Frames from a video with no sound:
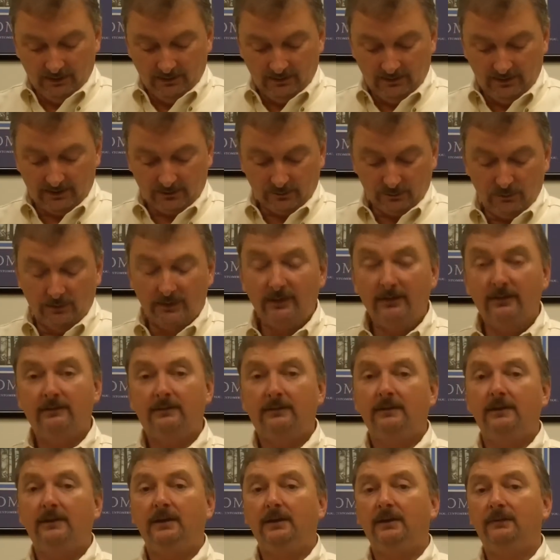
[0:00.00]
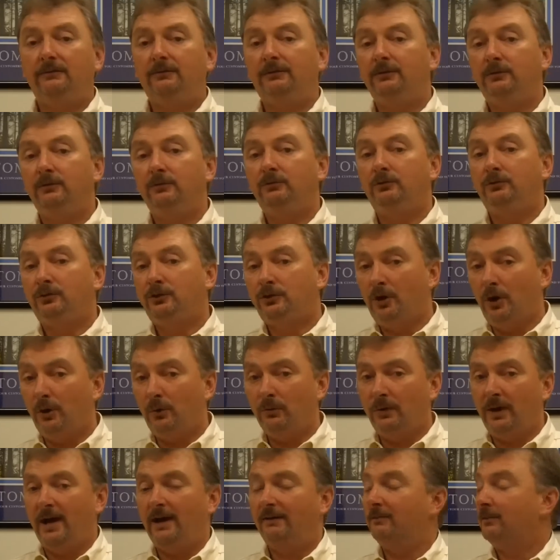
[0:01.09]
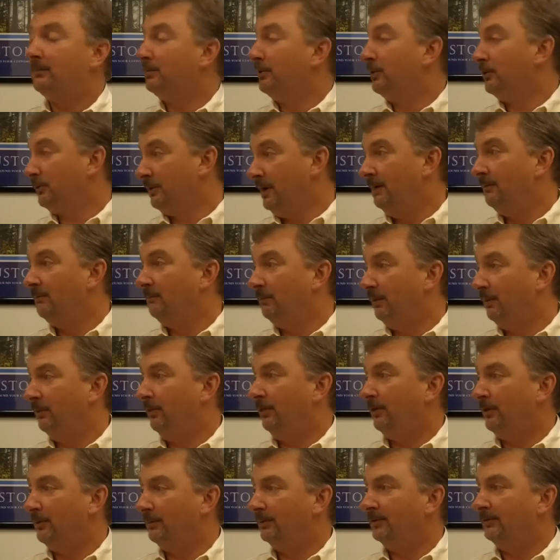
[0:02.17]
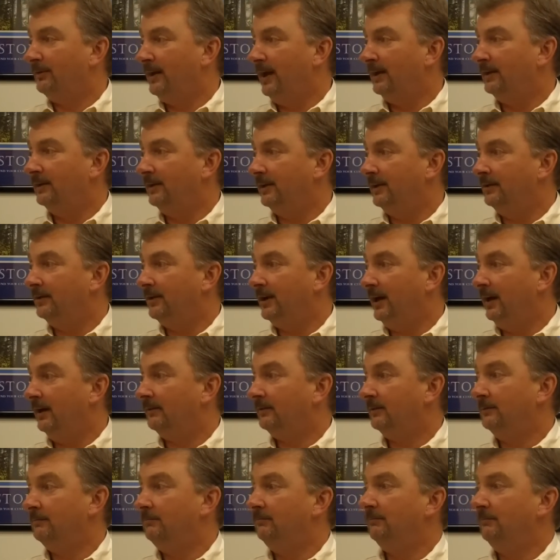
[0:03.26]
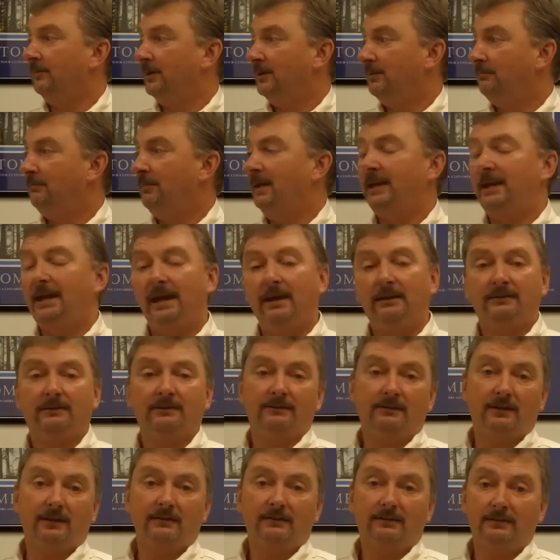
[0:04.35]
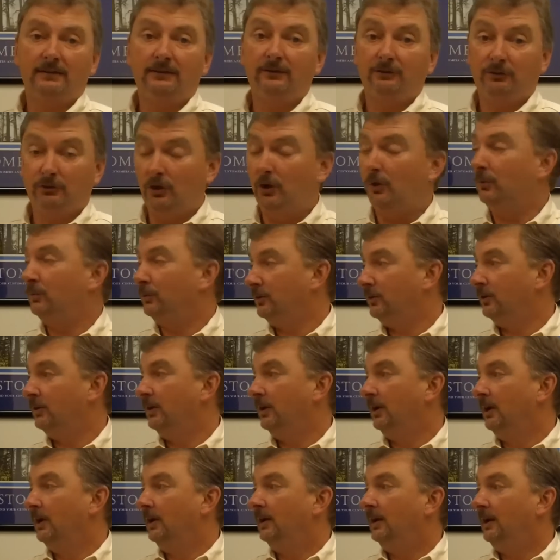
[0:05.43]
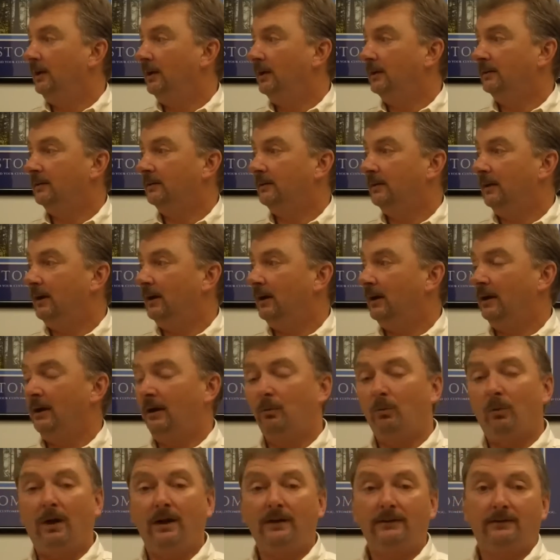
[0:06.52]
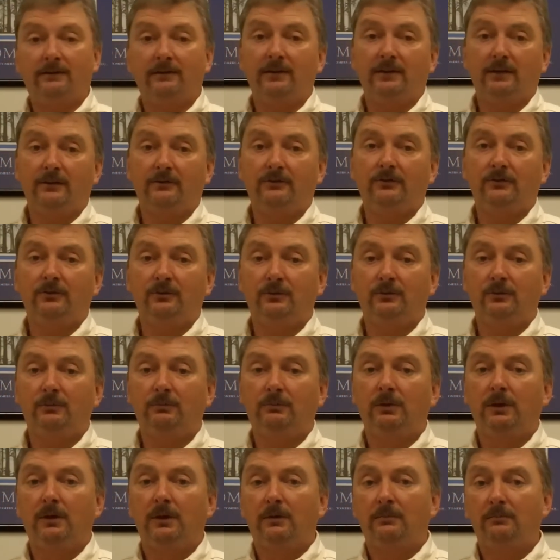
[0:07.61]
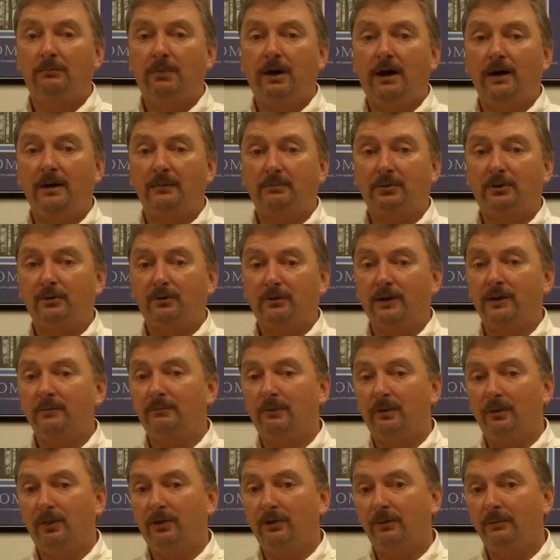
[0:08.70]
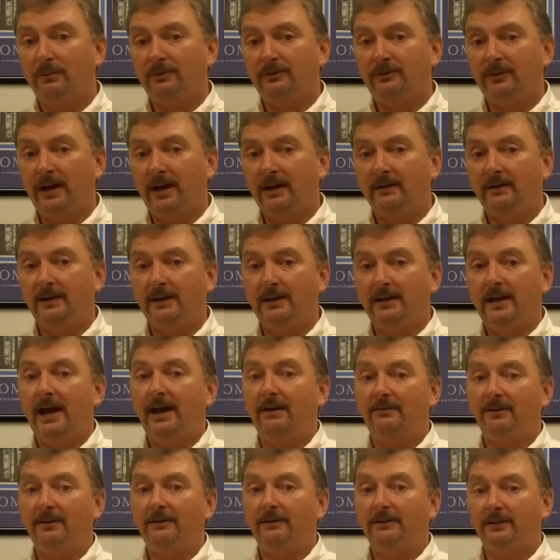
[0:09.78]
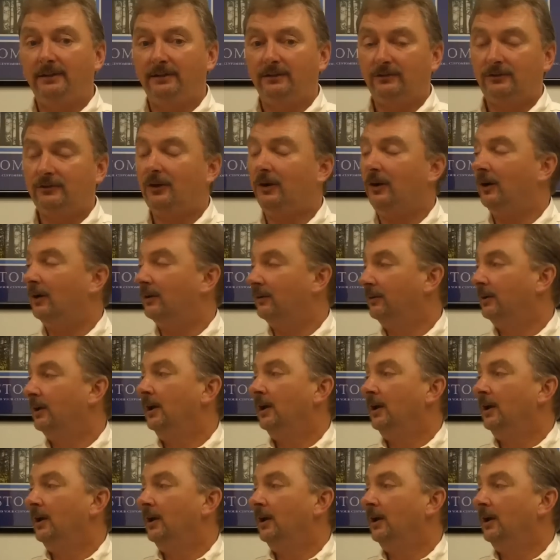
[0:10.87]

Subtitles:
The next one is if you don't have a programmable thermostat in your house, and many houses I see don't. It's a wise thing to buy a programmable thermostat and have it installed.